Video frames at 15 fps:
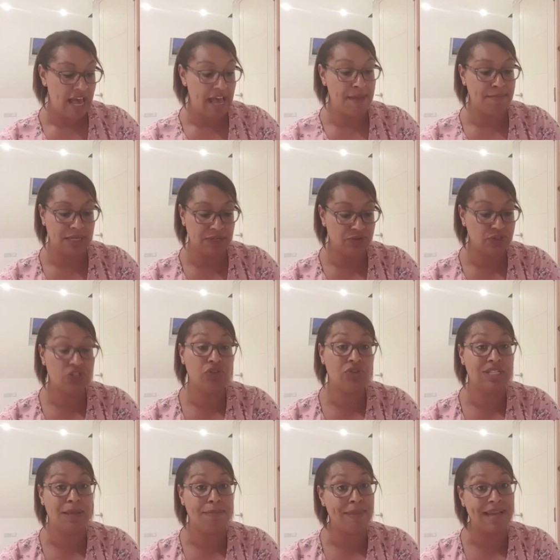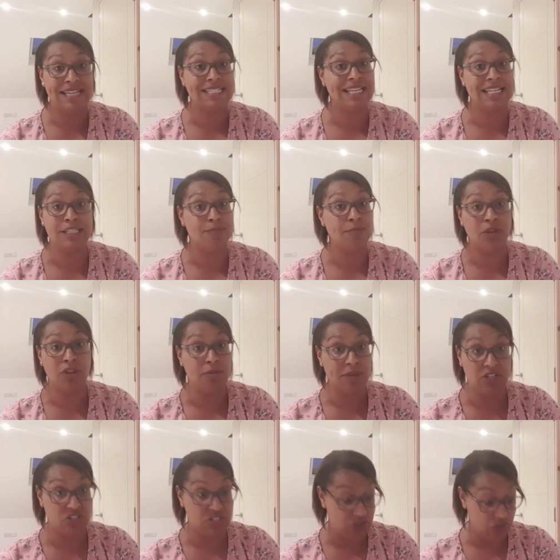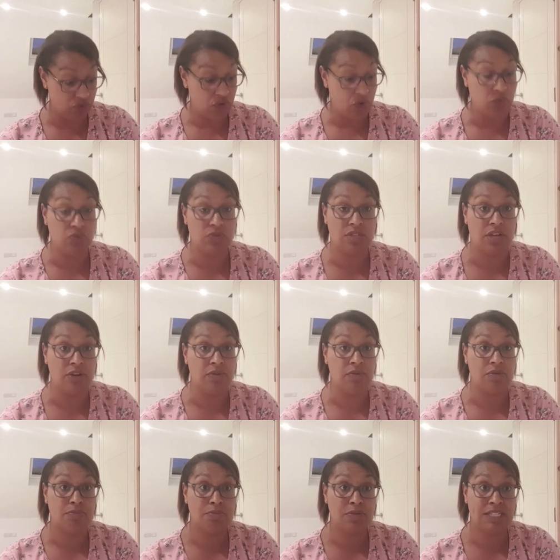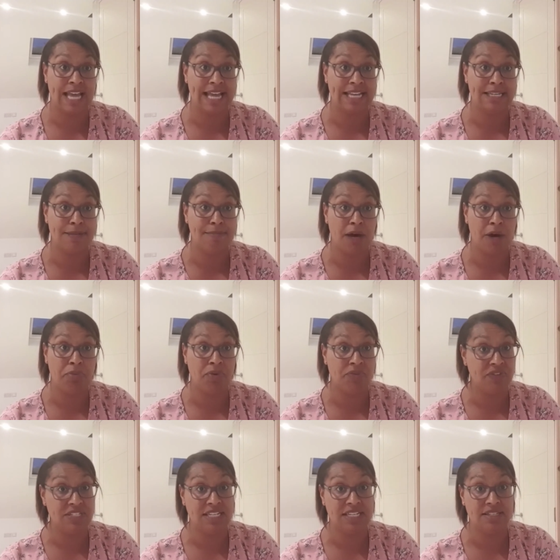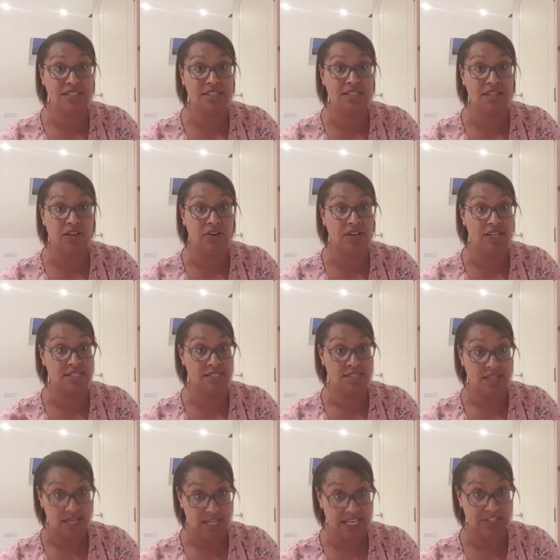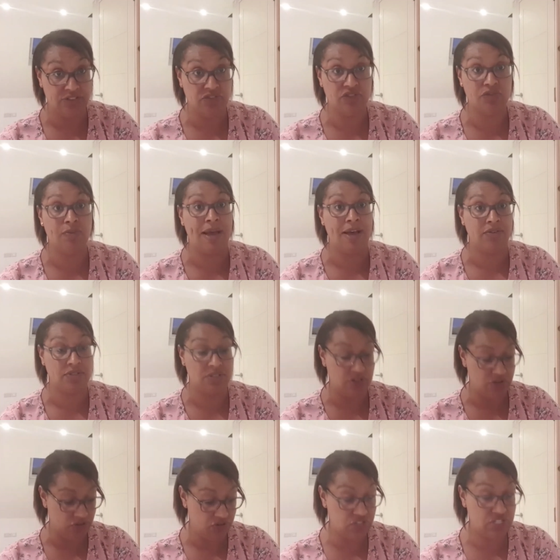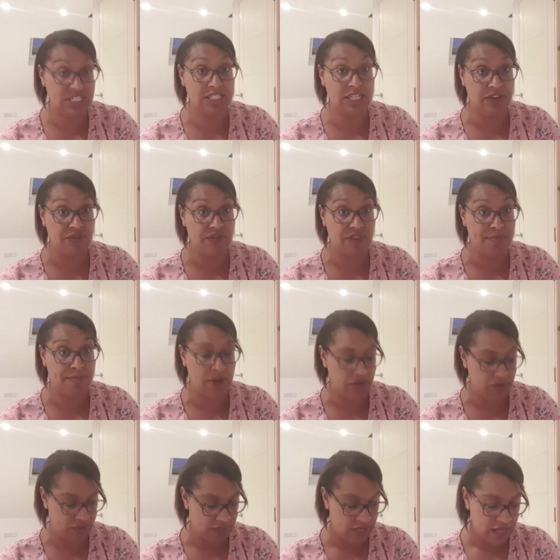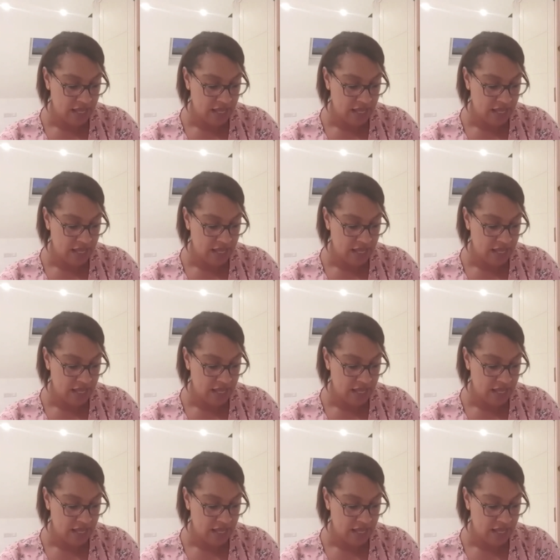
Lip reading: But it was 2 slip matings, but the bitch still caught. So scanned in pup with a decent size litter as well. So she's over the moon.